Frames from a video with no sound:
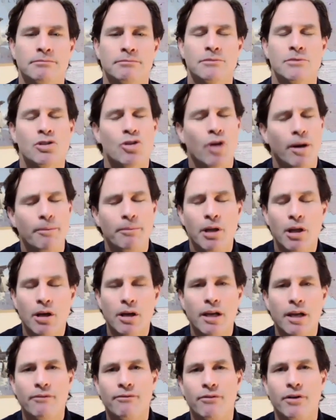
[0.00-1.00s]
So I'm
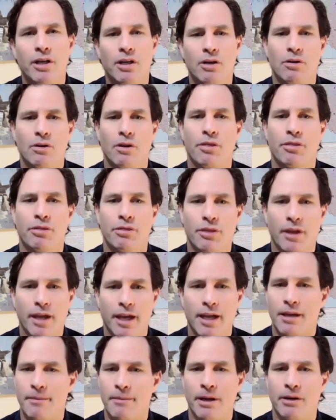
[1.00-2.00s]
looking for you to
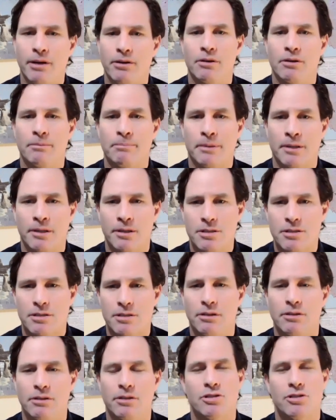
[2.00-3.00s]
think about your
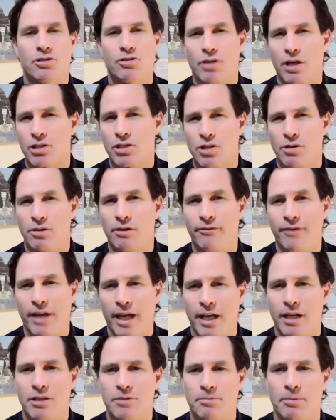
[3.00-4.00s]
personal and structural
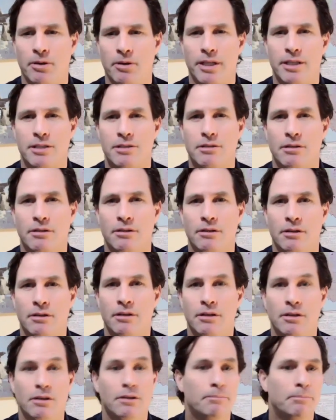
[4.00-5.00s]
vantage points,
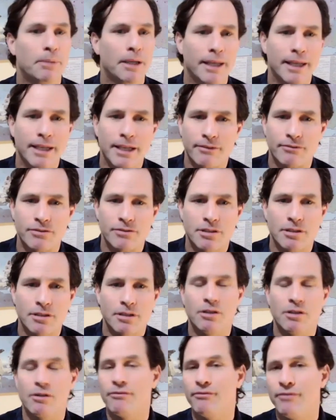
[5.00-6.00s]
your beliefs,
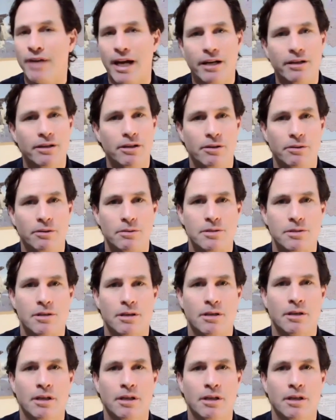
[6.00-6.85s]
your values,